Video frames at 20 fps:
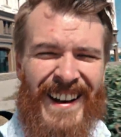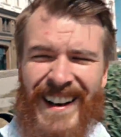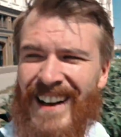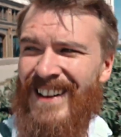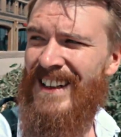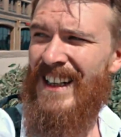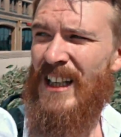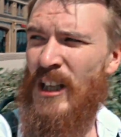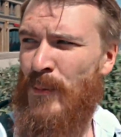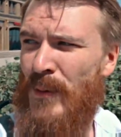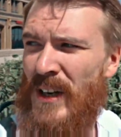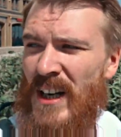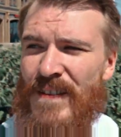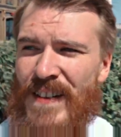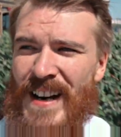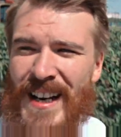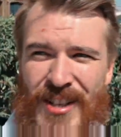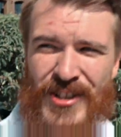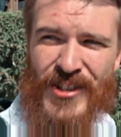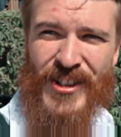a little bit of
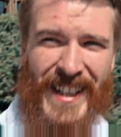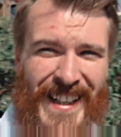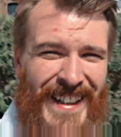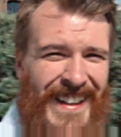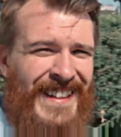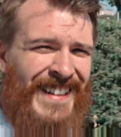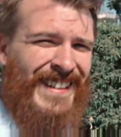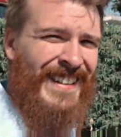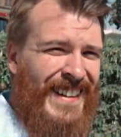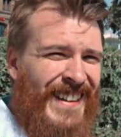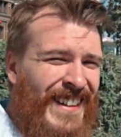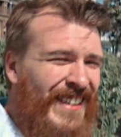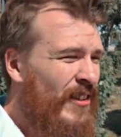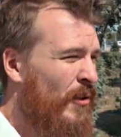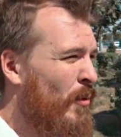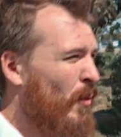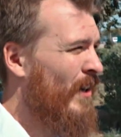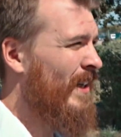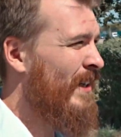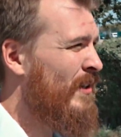history
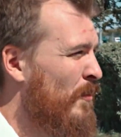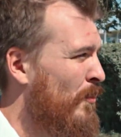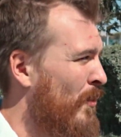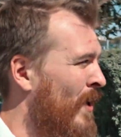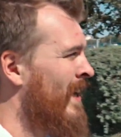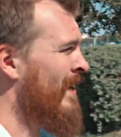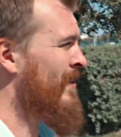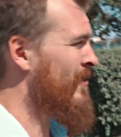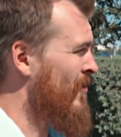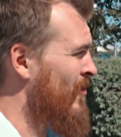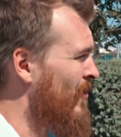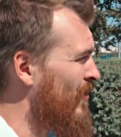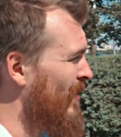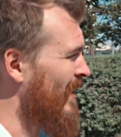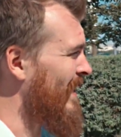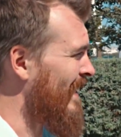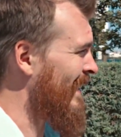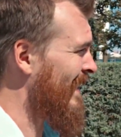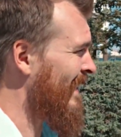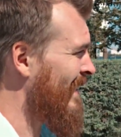to what is a brand new
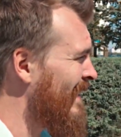city.